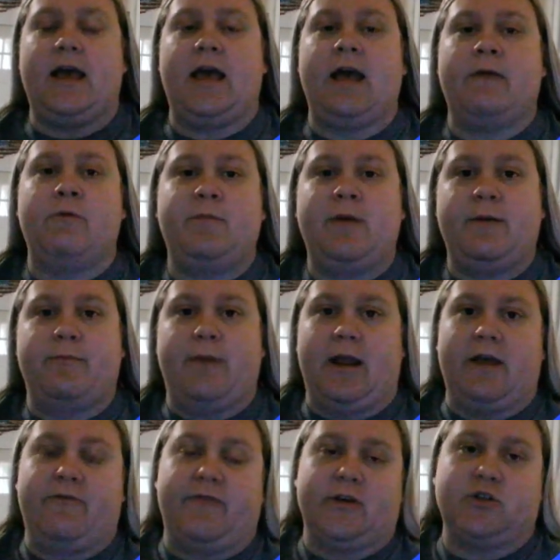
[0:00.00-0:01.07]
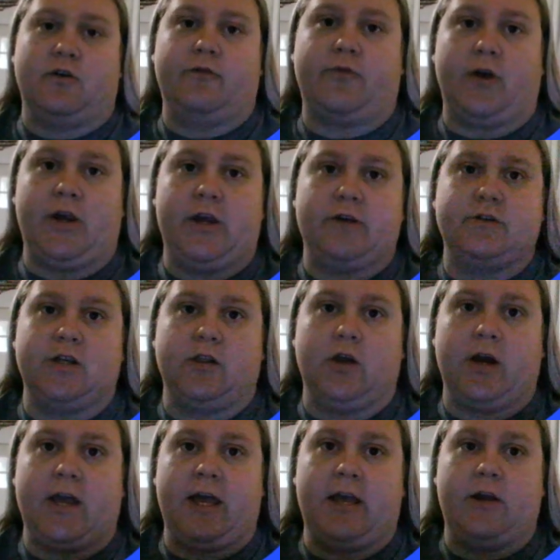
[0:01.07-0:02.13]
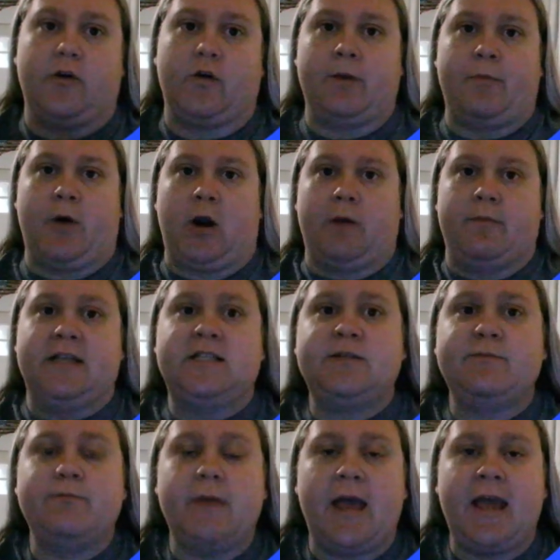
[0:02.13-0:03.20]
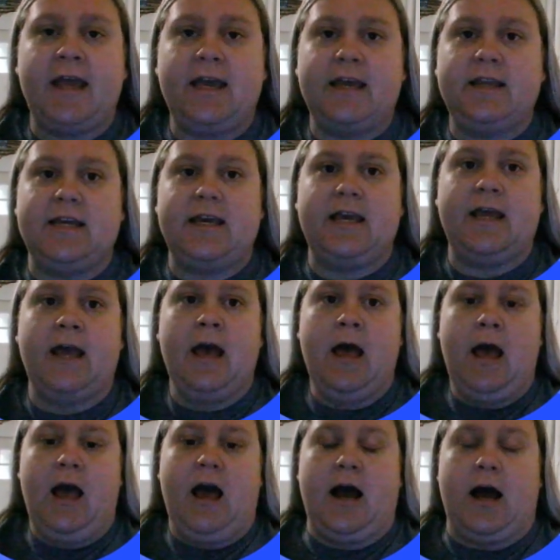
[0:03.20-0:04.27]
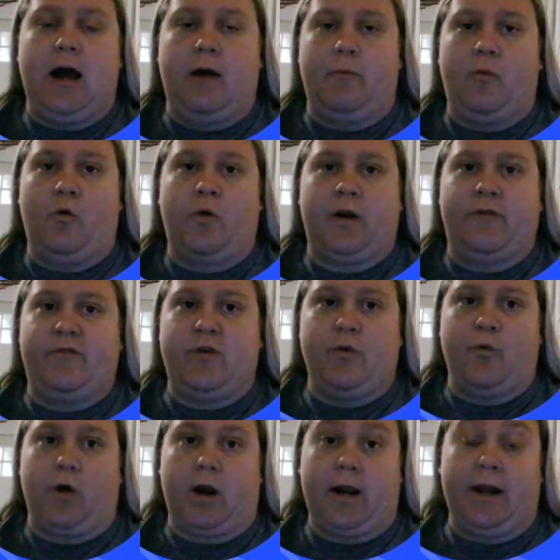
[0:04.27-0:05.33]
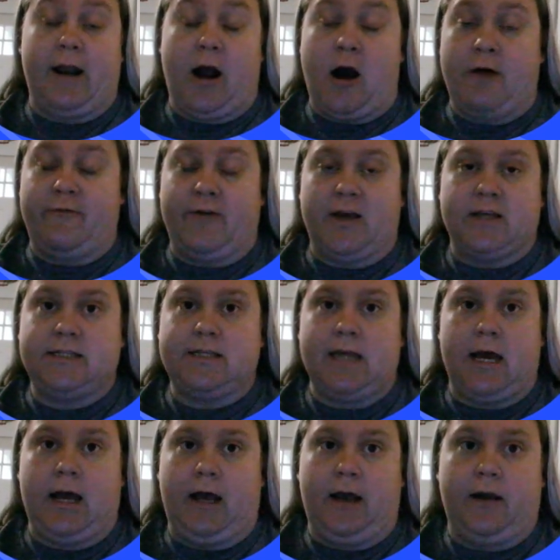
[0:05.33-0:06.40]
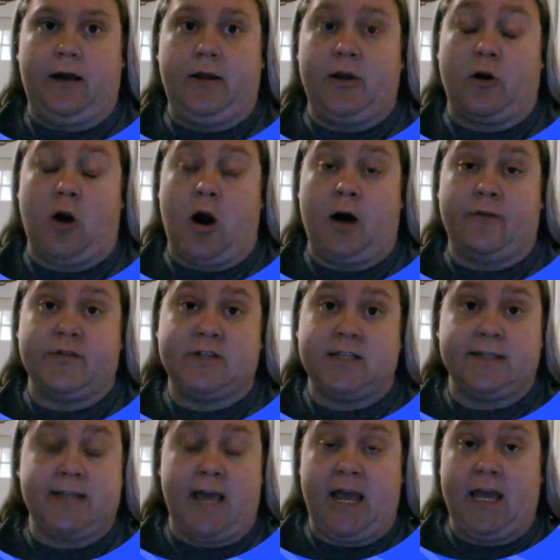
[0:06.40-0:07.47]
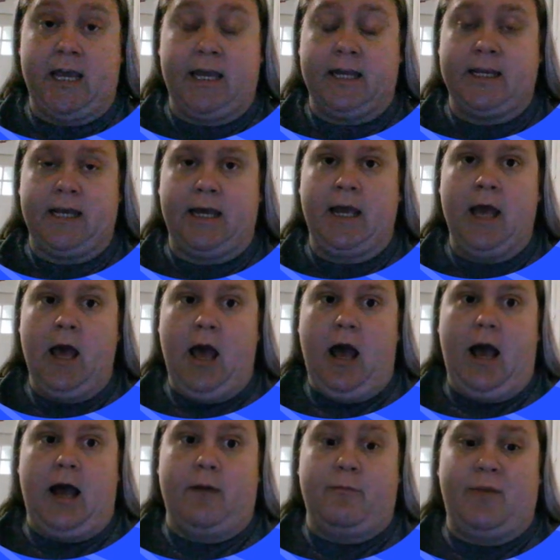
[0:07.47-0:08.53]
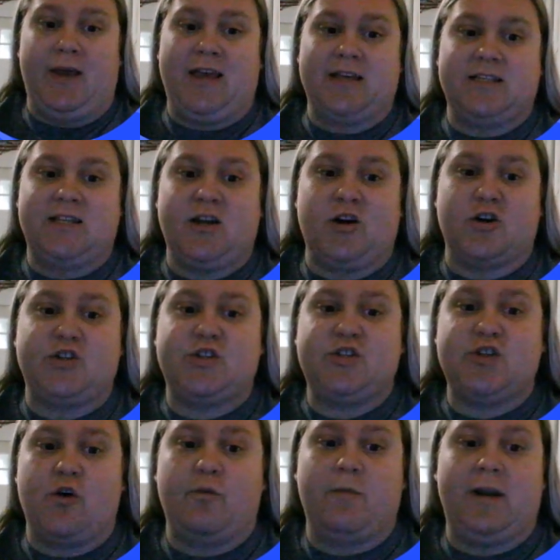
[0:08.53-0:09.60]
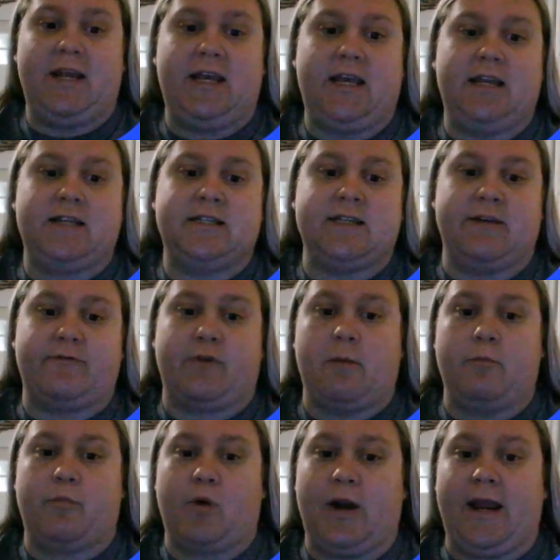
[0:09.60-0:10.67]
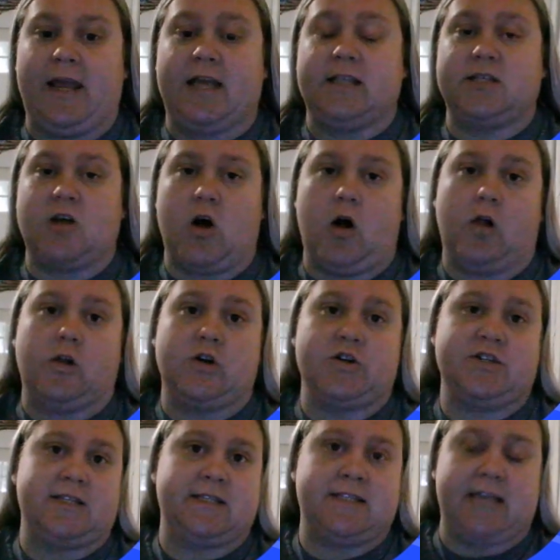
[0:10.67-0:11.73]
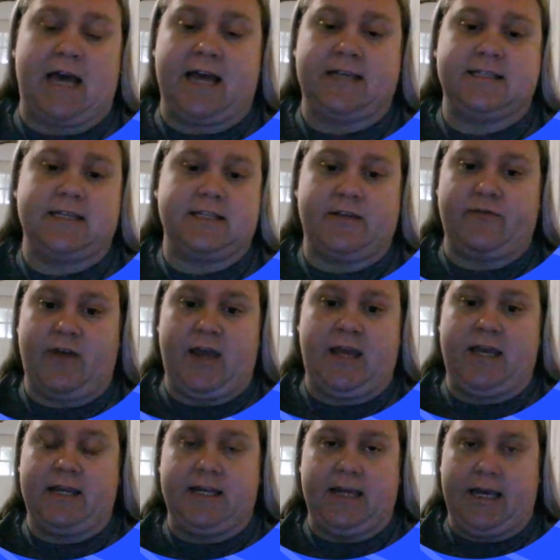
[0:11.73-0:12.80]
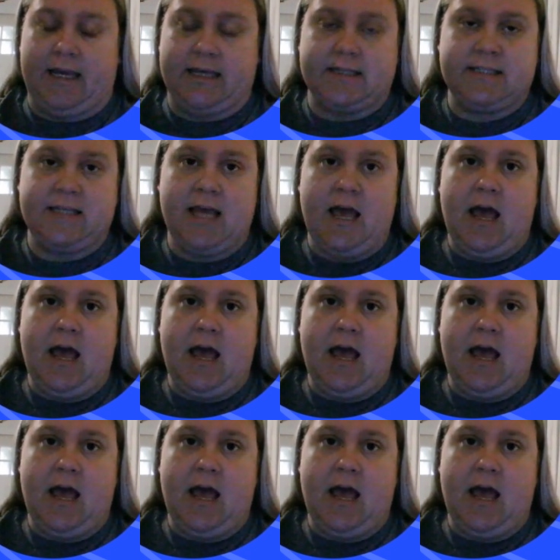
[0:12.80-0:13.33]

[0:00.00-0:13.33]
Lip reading: it would be beneficial for you to look at your department's AED, or if you work in an office, your office's AED, because there are so many different brands, colors, and sizes of AEDs.